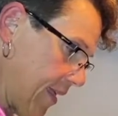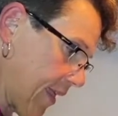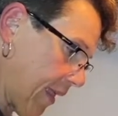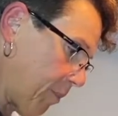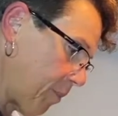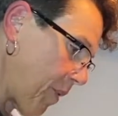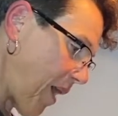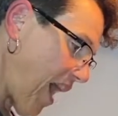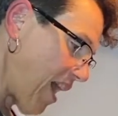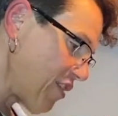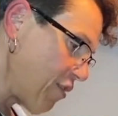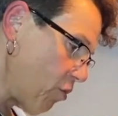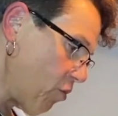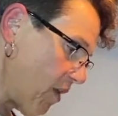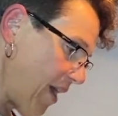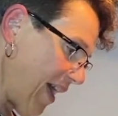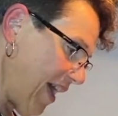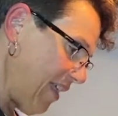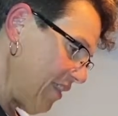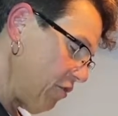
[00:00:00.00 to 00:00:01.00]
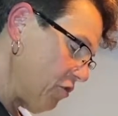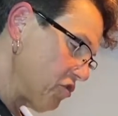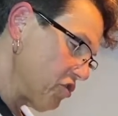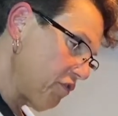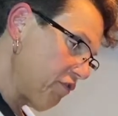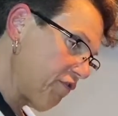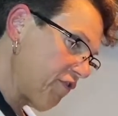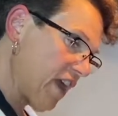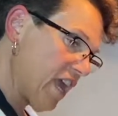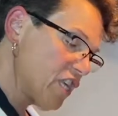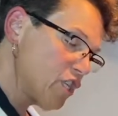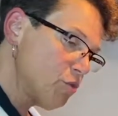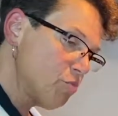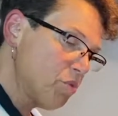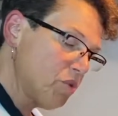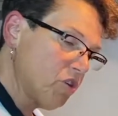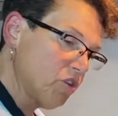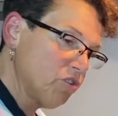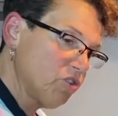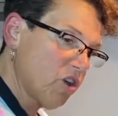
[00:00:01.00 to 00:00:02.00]
By the way, there's a French
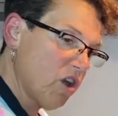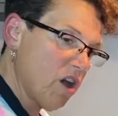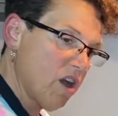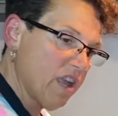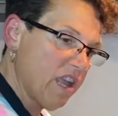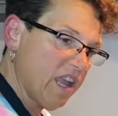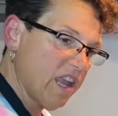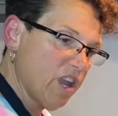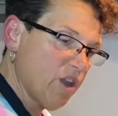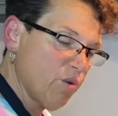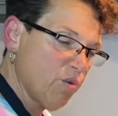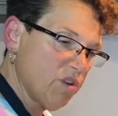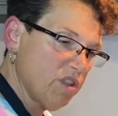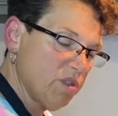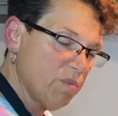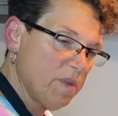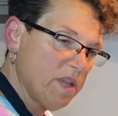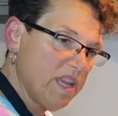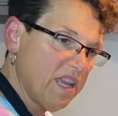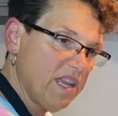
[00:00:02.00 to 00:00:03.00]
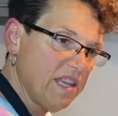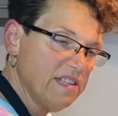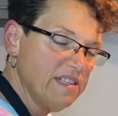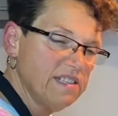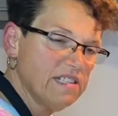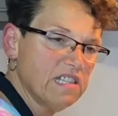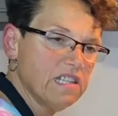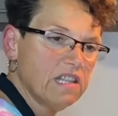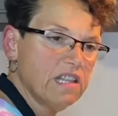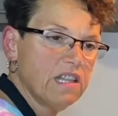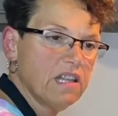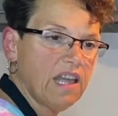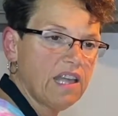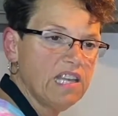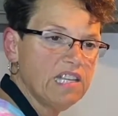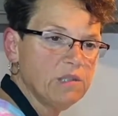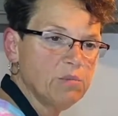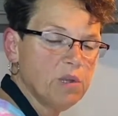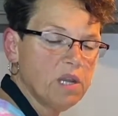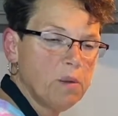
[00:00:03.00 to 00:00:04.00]
Bulldog here with me.
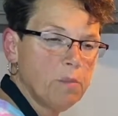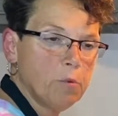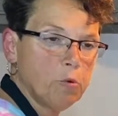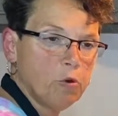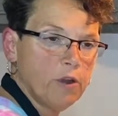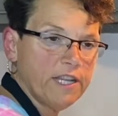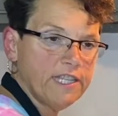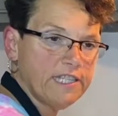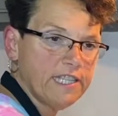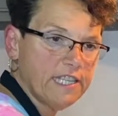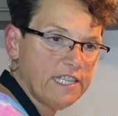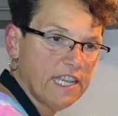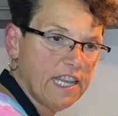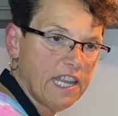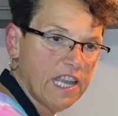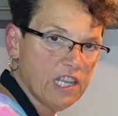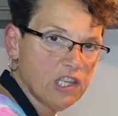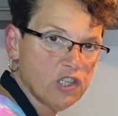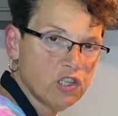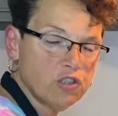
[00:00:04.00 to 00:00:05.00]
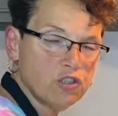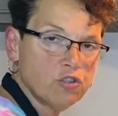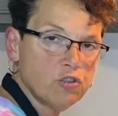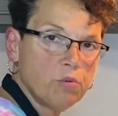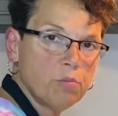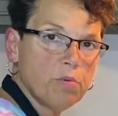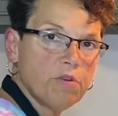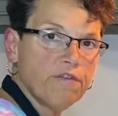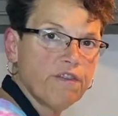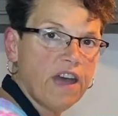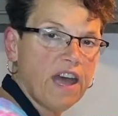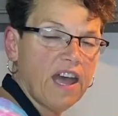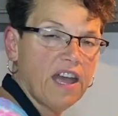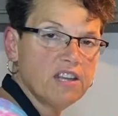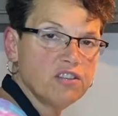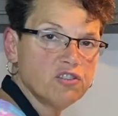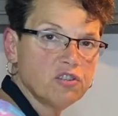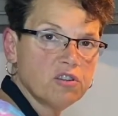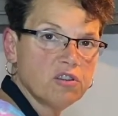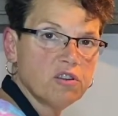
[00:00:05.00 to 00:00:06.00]
He's been appointed the kitchen
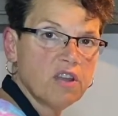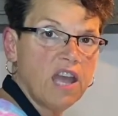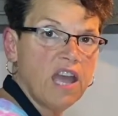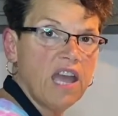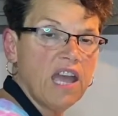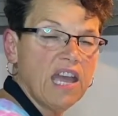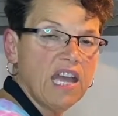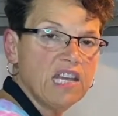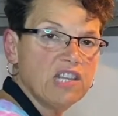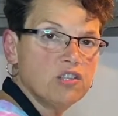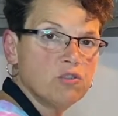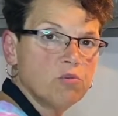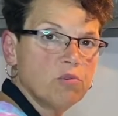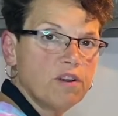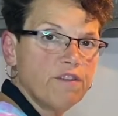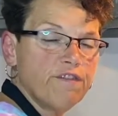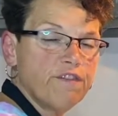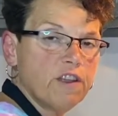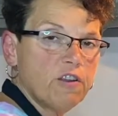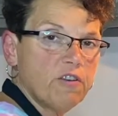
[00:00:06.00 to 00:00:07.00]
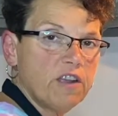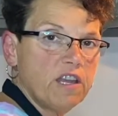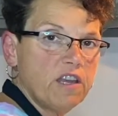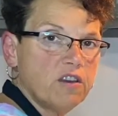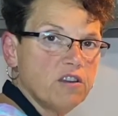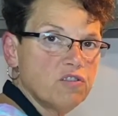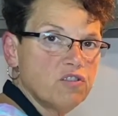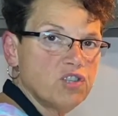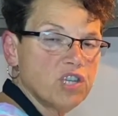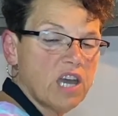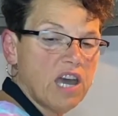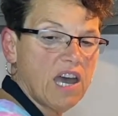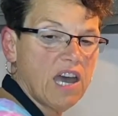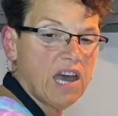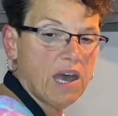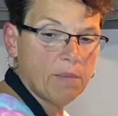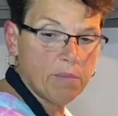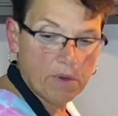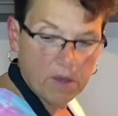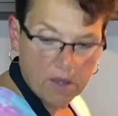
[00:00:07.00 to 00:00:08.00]
supervisor. He's doing a very good job.